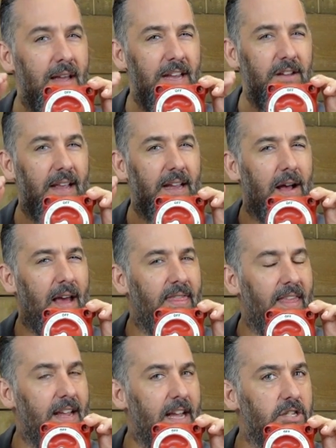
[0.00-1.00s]
you're like, I
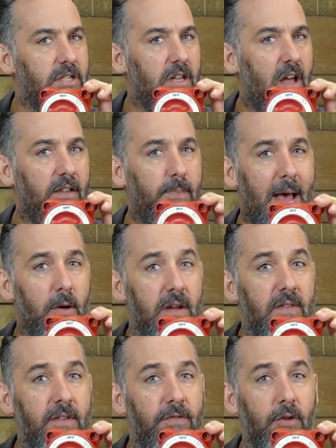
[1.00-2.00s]
think I just lost power,
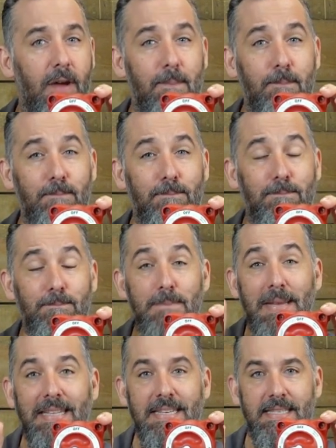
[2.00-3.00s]
even for a
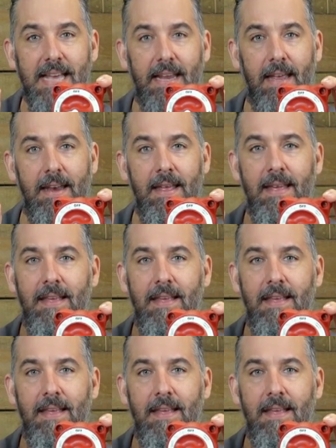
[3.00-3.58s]
millisecond.